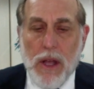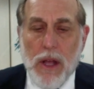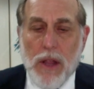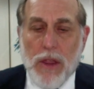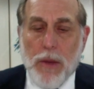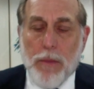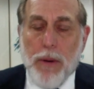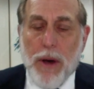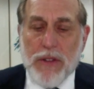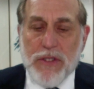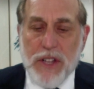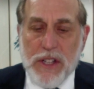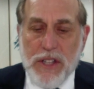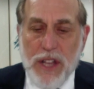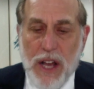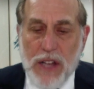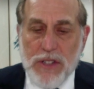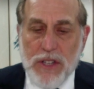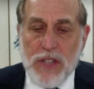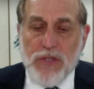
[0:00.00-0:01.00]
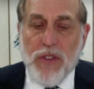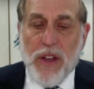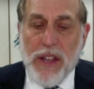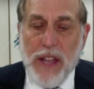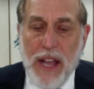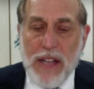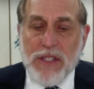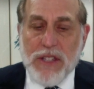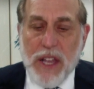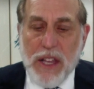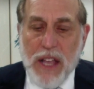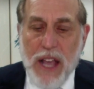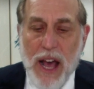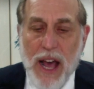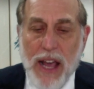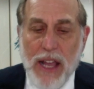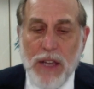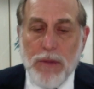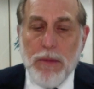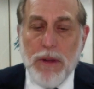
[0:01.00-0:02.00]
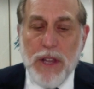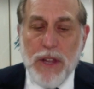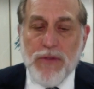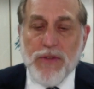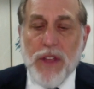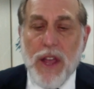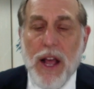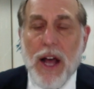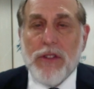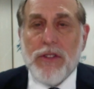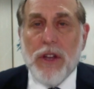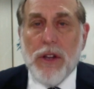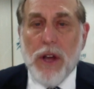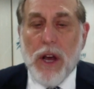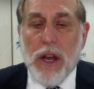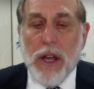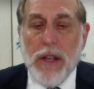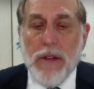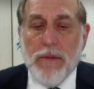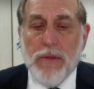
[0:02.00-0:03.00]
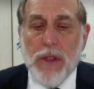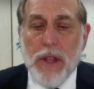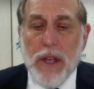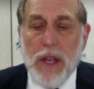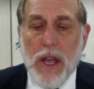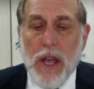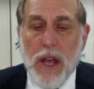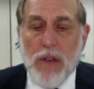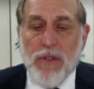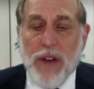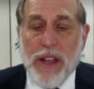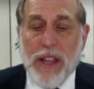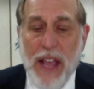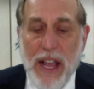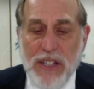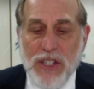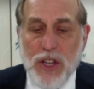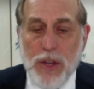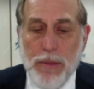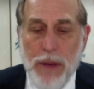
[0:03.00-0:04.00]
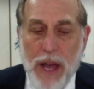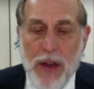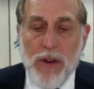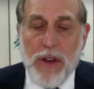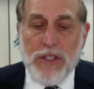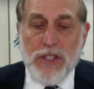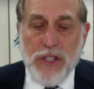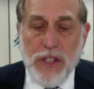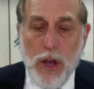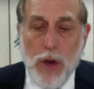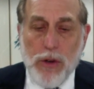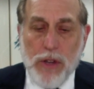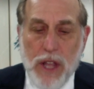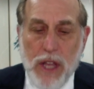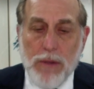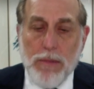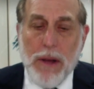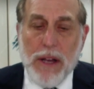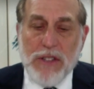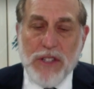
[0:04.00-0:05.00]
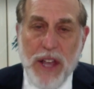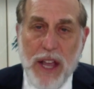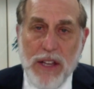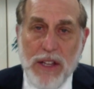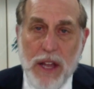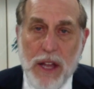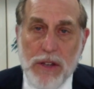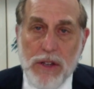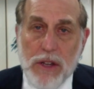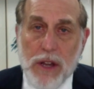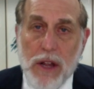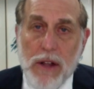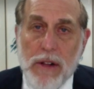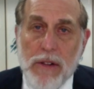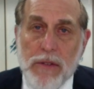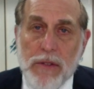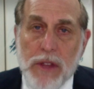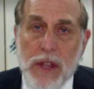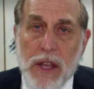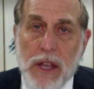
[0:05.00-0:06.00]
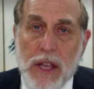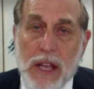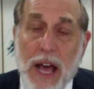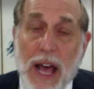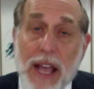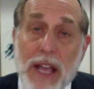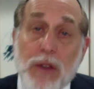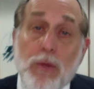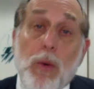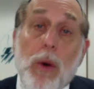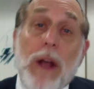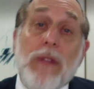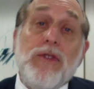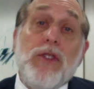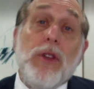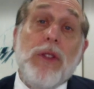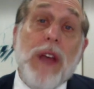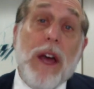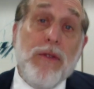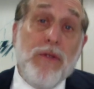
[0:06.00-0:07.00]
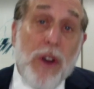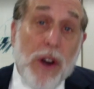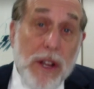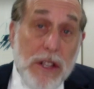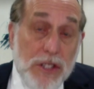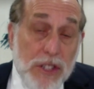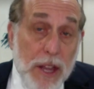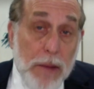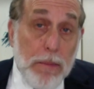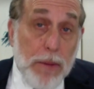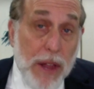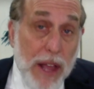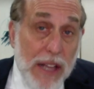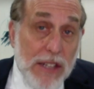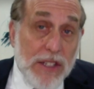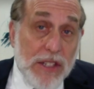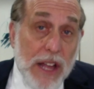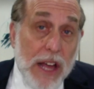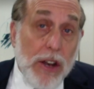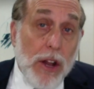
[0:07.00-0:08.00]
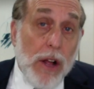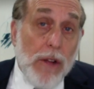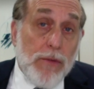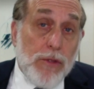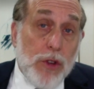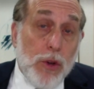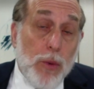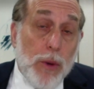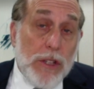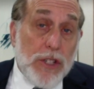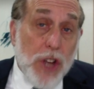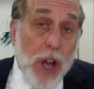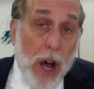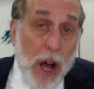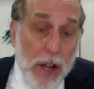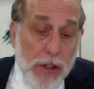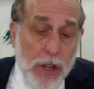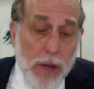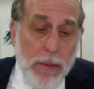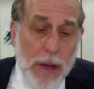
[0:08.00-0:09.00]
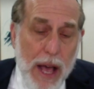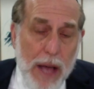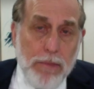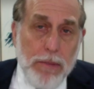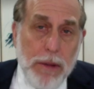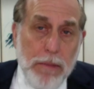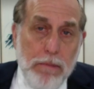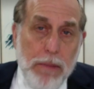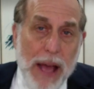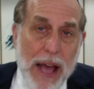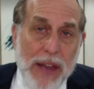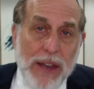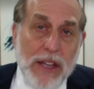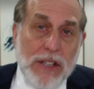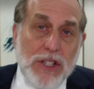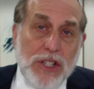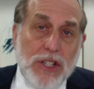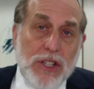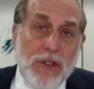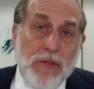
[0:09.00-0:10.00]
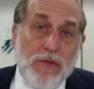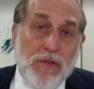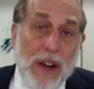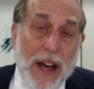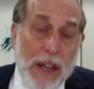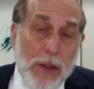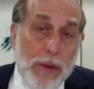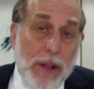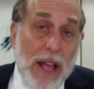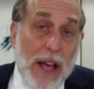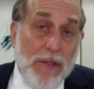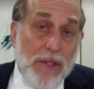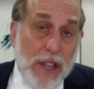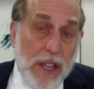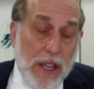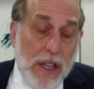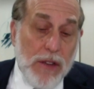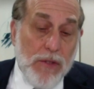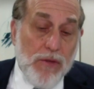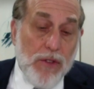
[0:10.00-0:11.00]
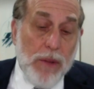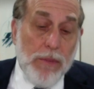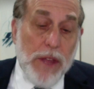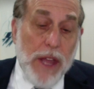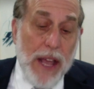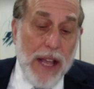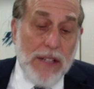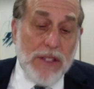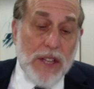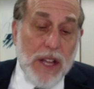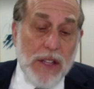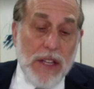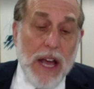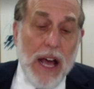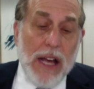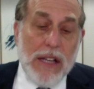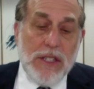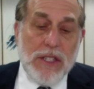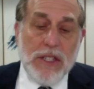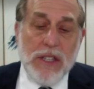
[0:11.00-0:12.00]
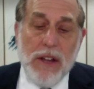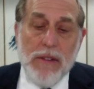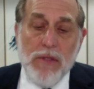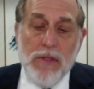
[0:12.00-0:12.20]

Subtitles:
The Pasuk tells us, Vayetze Cain melifnei Adonai, Vayeshi be'eretz no kidmas Eden. Cain went to that very same place to which Adam had been banished, following having eaten from the Eitz Hadas.